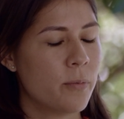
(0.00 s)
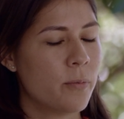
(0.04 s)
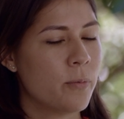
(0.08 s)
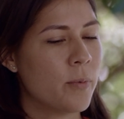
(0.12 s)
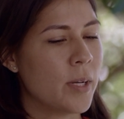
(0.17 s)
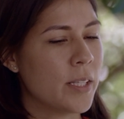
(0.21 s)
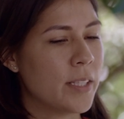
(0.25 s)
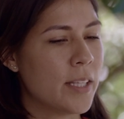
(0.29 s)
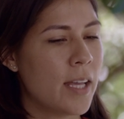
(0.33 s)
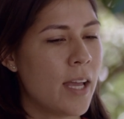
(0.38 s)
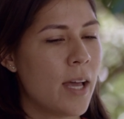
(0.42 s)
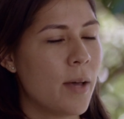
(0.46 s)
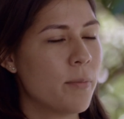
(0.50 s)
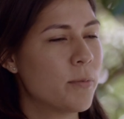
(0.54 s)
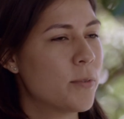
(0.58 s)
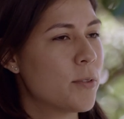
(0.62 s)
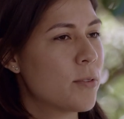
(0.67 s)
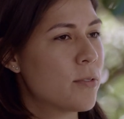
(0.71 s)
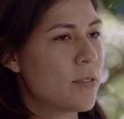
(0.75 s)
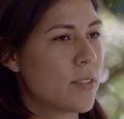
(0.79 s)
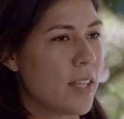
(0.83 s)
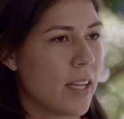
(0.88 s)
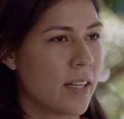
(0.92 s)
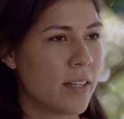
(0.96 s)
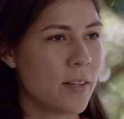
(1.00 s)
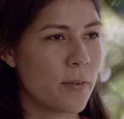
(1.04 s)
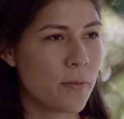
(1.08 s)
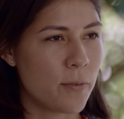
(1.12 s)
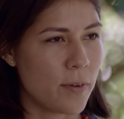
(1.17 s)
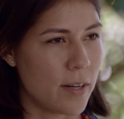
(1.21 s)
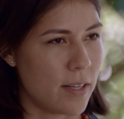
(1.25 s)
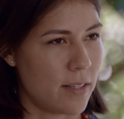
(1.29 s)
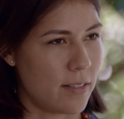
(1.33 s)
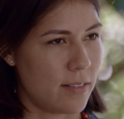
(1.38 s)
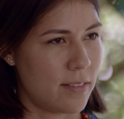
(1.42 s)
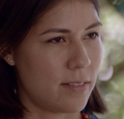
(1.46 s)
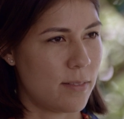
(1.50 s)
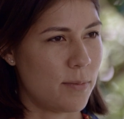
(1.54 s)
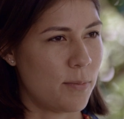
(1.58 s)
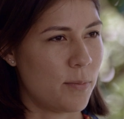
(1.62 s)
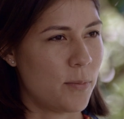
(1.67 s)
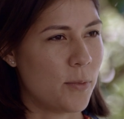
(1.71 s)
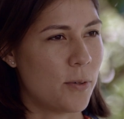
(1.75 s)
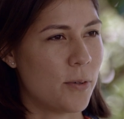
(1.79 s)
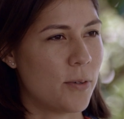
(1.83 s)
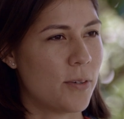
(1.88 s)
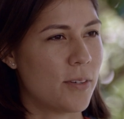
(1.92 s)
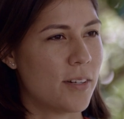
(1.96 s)
what I have to sacrifice
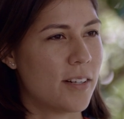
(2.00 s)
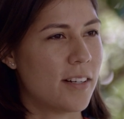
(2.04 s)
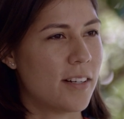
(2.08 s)
more.